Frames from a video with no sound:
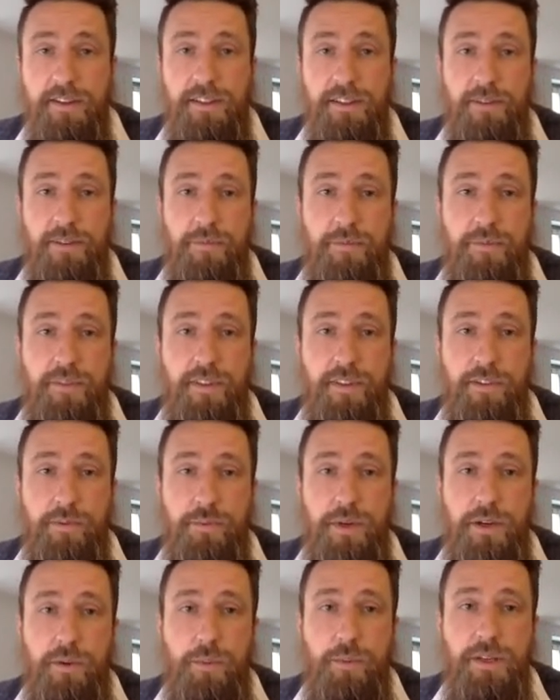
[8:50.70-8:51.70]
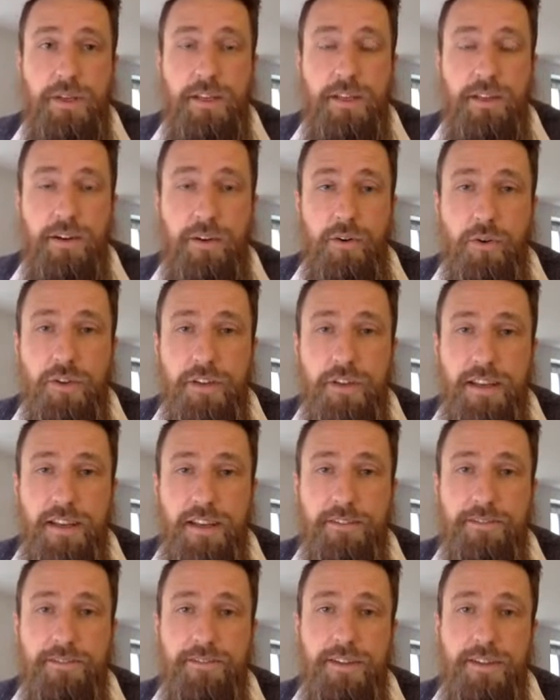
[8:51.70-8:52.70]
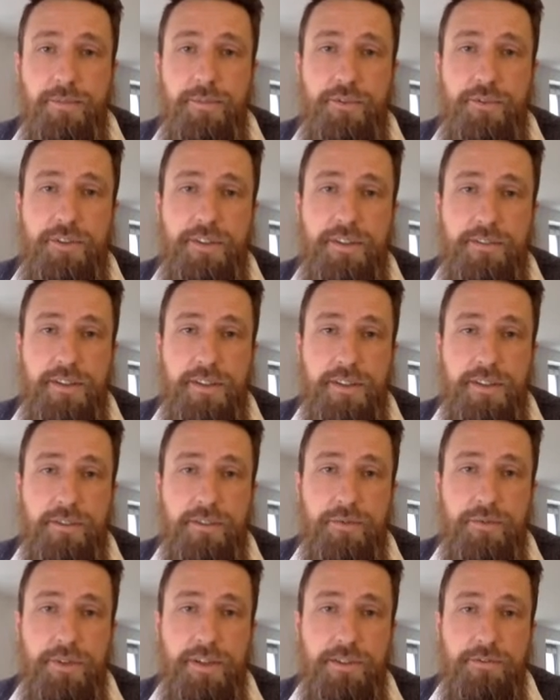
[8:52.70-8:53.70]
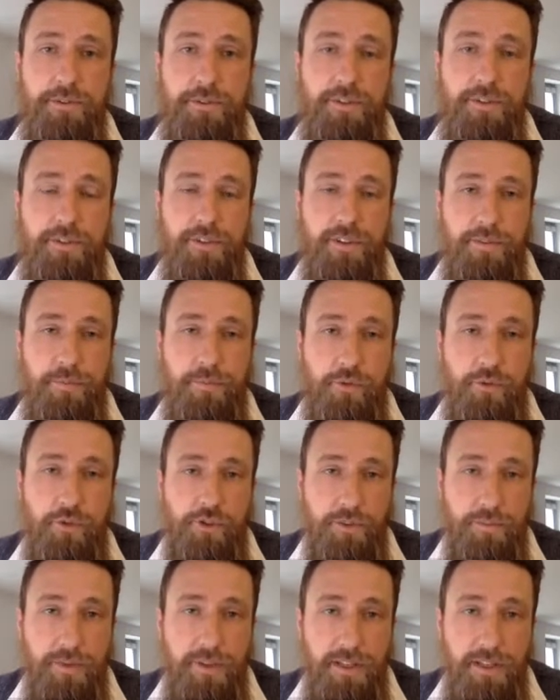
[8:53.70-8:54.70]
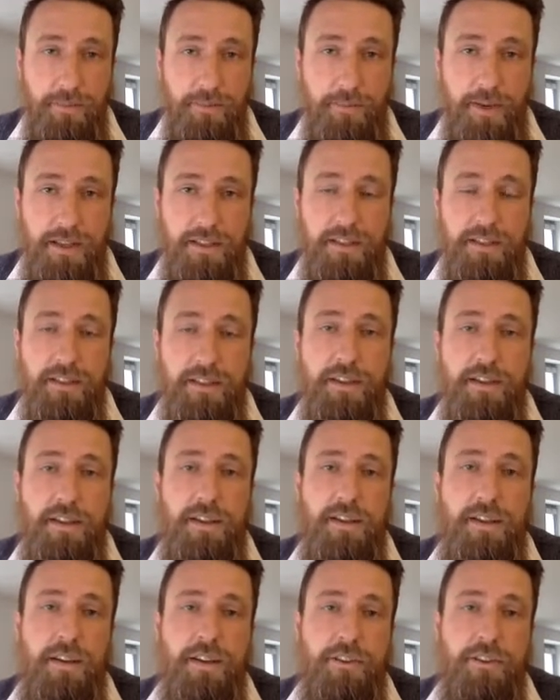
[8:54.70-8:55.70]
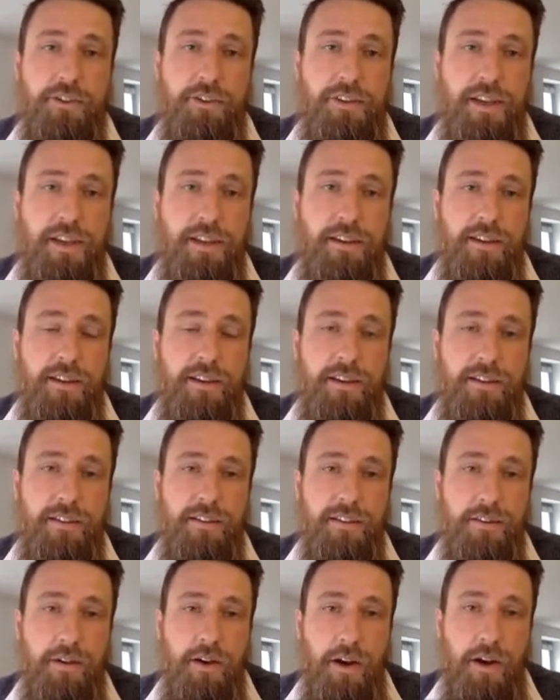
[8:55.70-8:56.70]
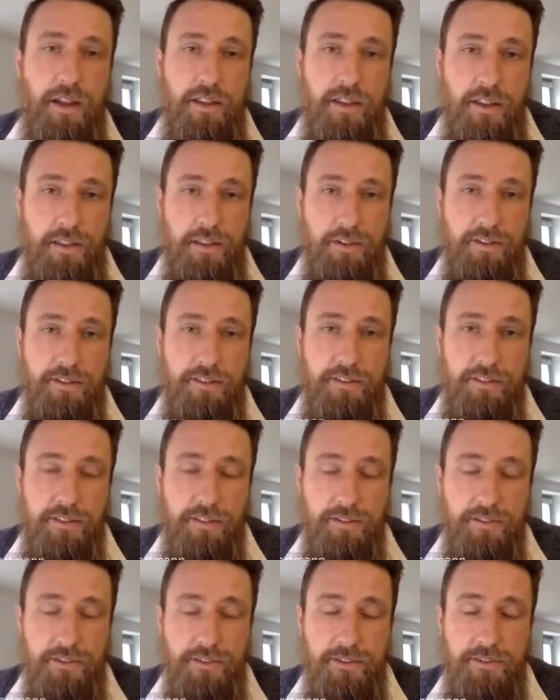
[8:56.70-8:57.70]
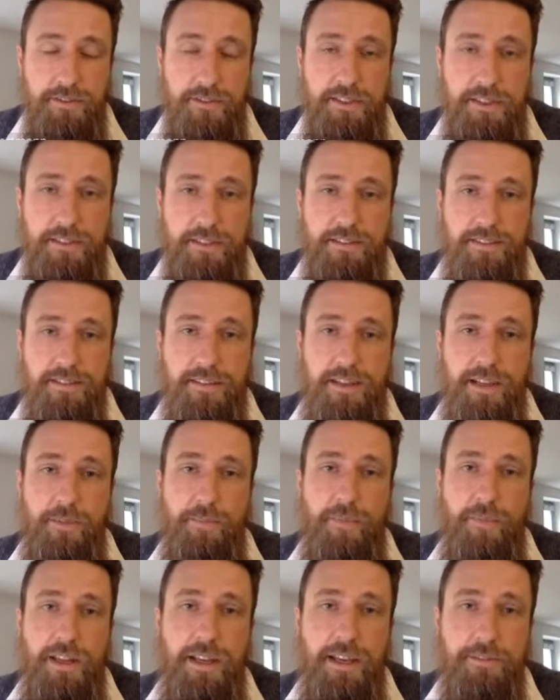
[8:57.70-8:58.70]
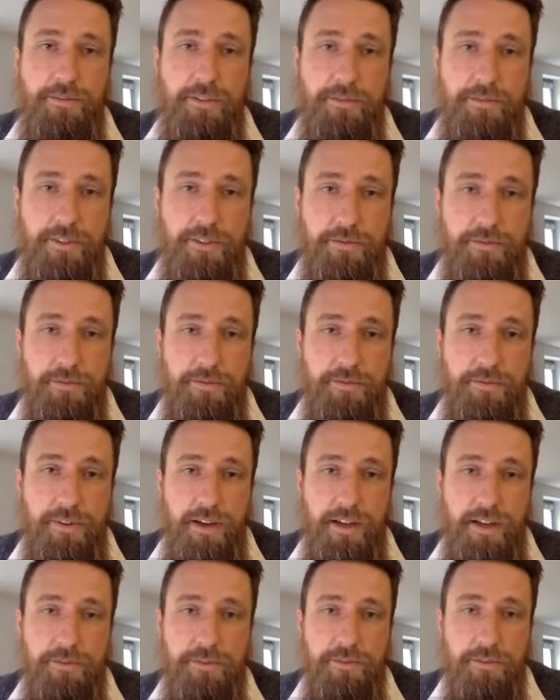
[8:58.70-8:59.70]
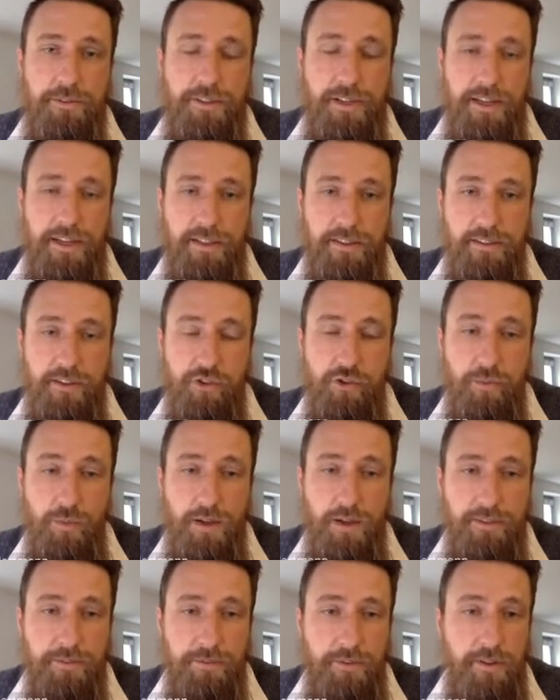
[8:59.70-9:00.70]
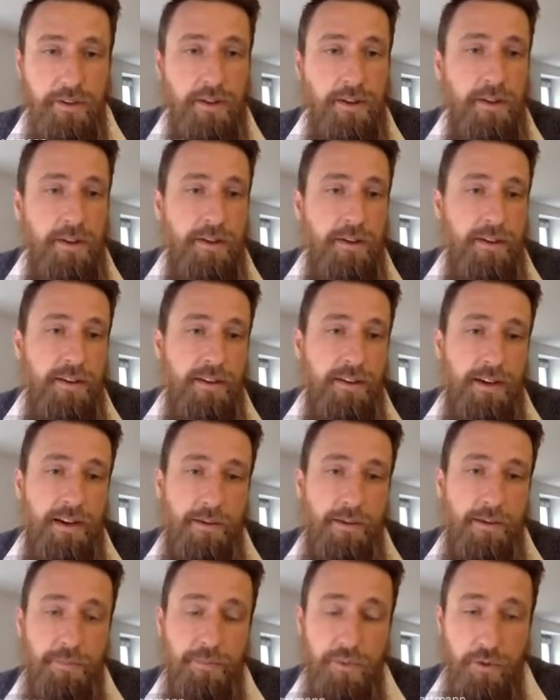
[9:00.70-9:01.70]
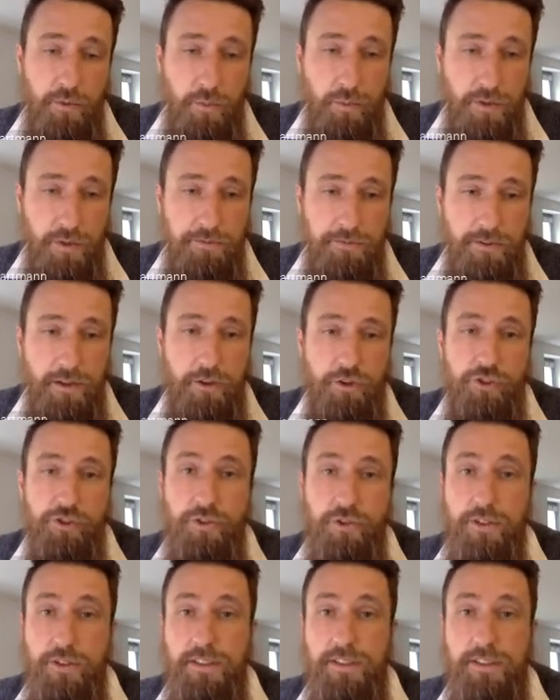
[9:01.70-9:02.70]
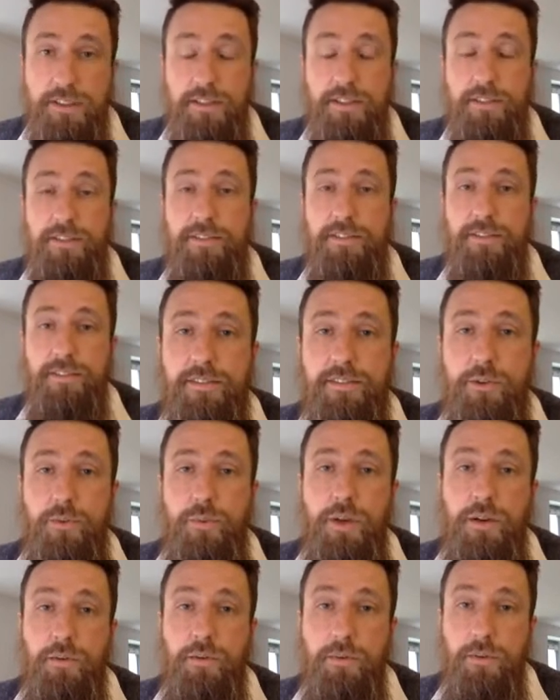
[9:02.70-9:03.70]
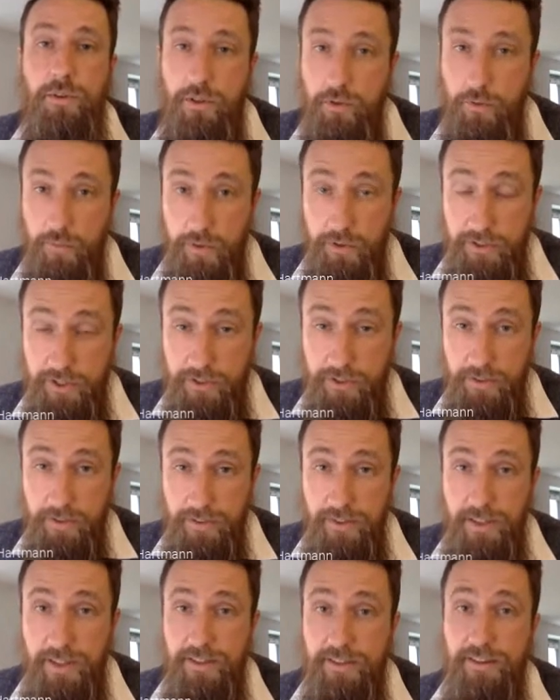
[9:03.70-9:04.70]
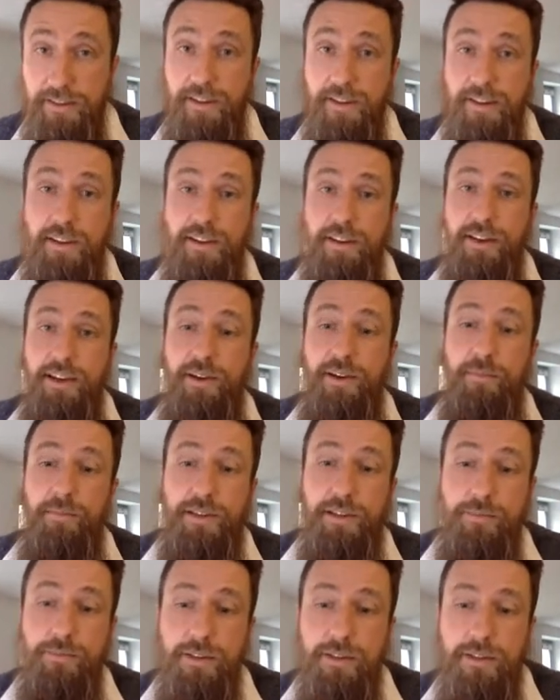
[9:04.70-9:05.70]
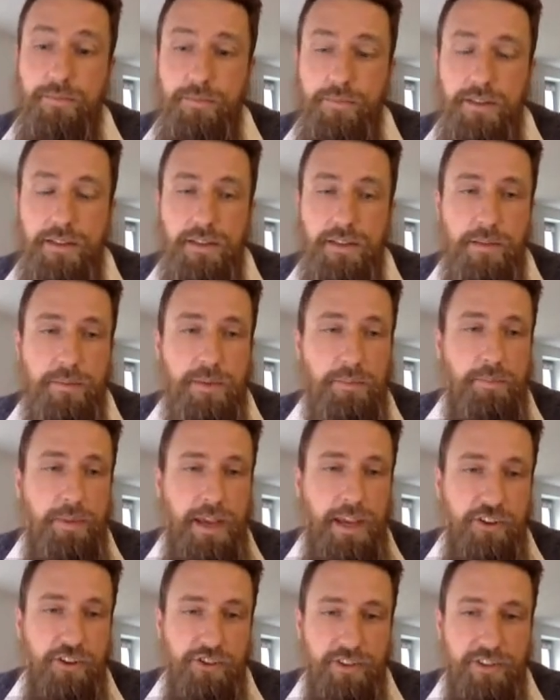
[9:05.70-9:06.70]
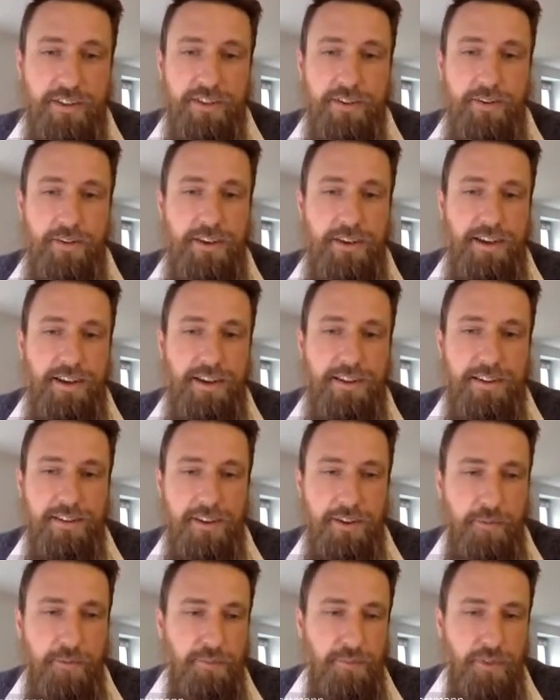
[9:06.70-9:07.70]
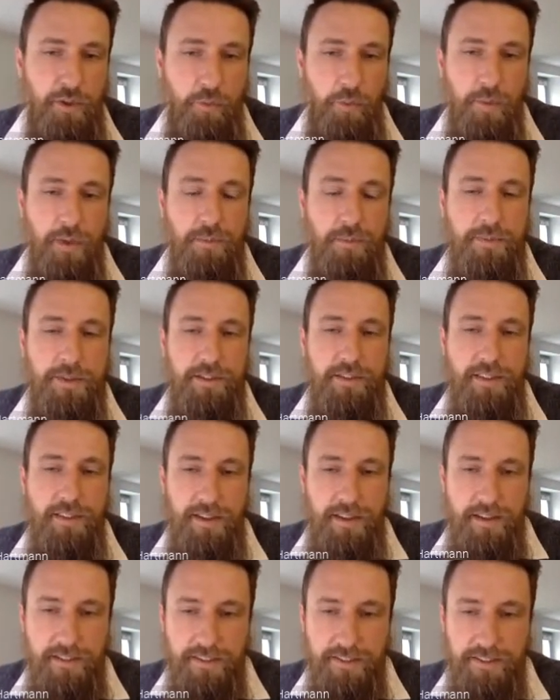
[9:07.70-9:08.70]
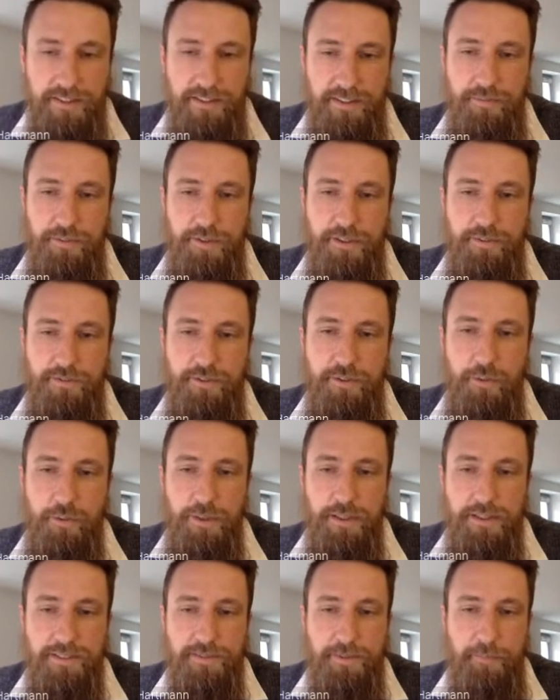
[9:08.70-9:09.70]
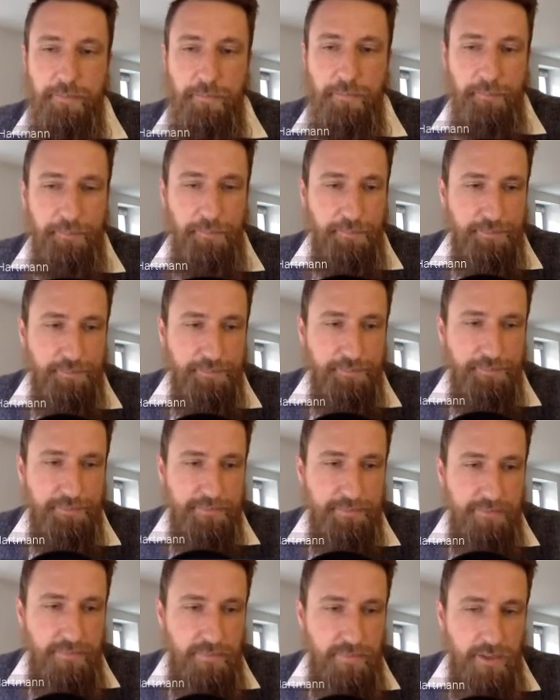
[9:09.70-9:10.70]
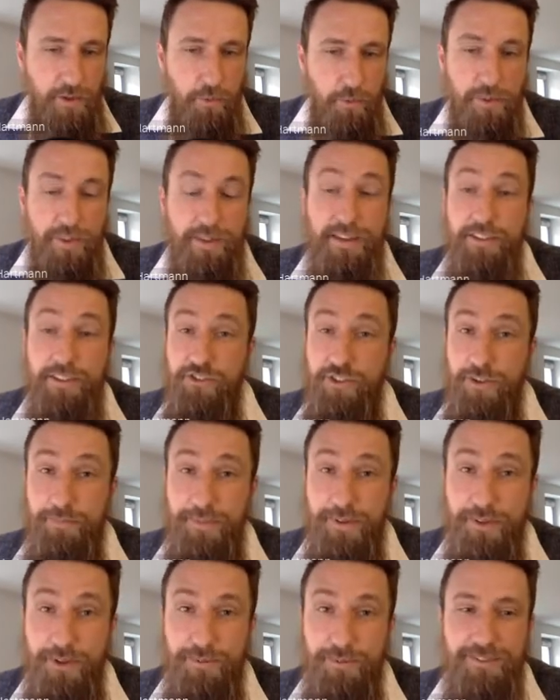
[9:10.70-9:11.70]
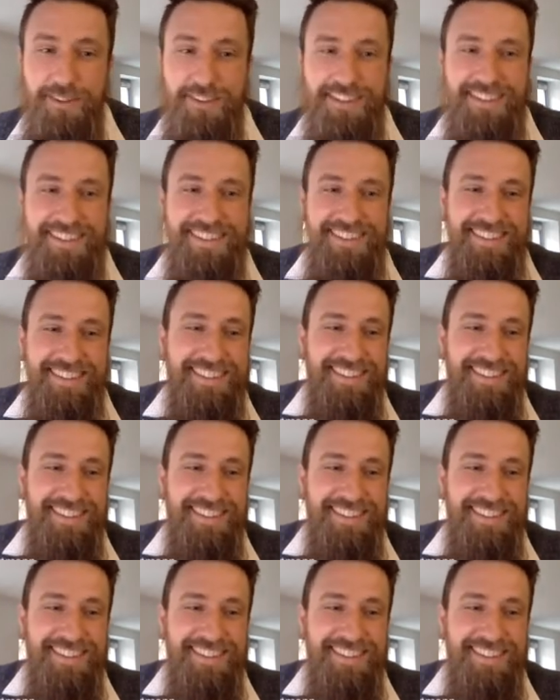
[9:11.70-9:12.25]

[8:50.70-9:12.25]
That's why we only have certificates ready for Germany mainly today, and other certificates like 5549-1 will follow shortly. So we're already working on that. Please be a little bit patient, and we'll be there in a few weeks with the next shipment, hopefully.